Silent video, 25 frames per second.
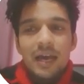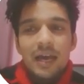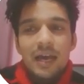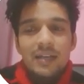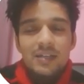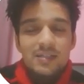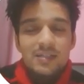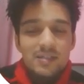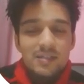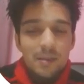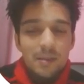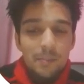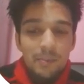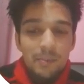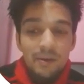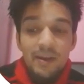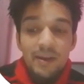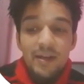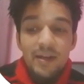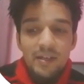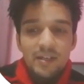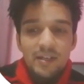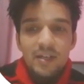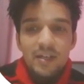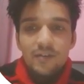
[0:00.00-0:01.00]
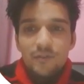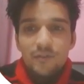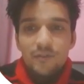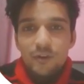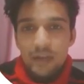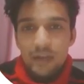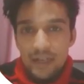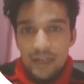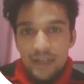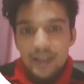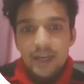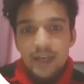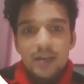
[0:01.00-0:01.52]
and it's a parade day
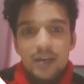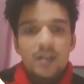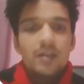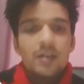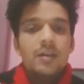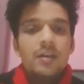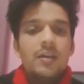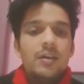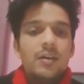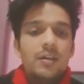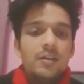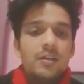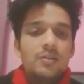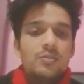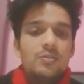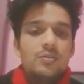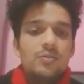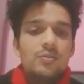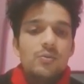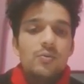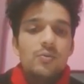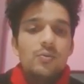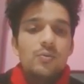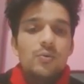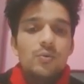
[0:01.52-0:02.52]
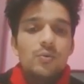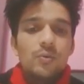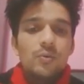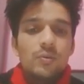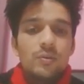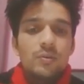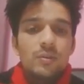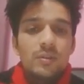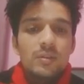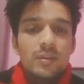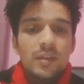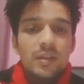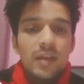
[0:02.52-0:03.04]
for India.
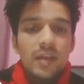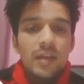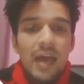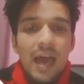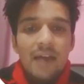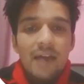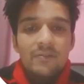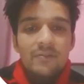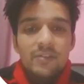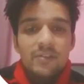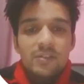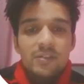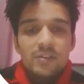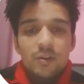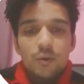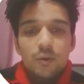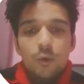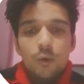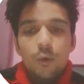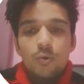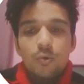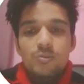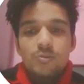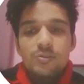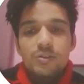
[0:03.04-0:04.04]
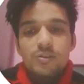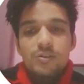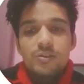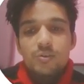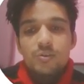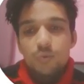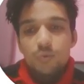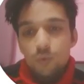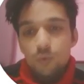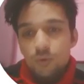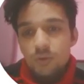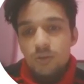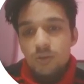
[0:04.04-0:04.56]
So they have just closed
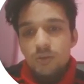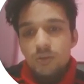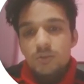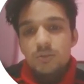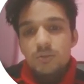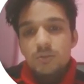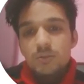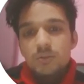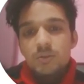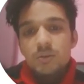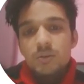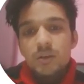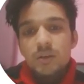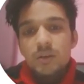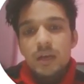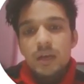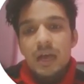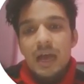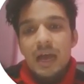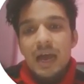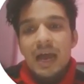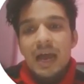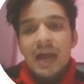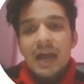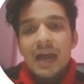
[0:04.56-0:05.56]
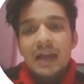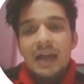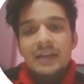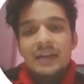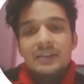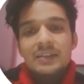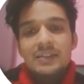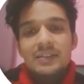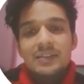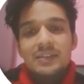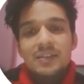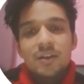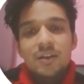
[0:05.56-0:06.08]
this route,
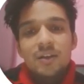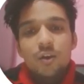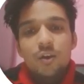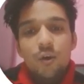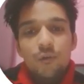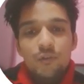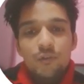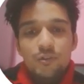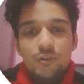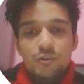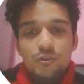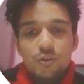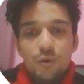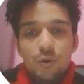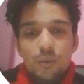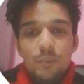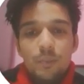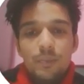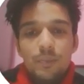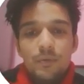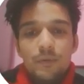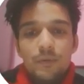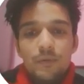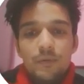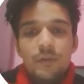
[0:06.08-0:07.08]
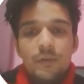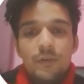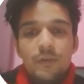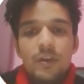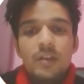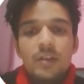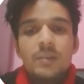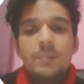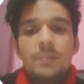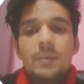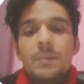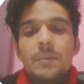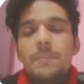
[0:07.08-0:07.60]
and this is a coffee shop
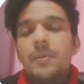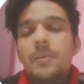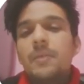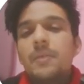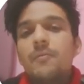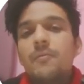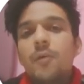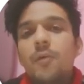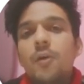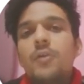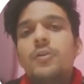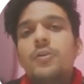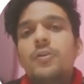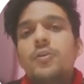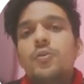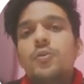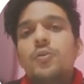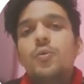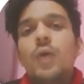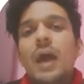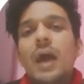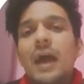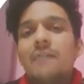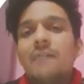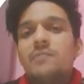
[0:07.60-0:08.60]
where the people want to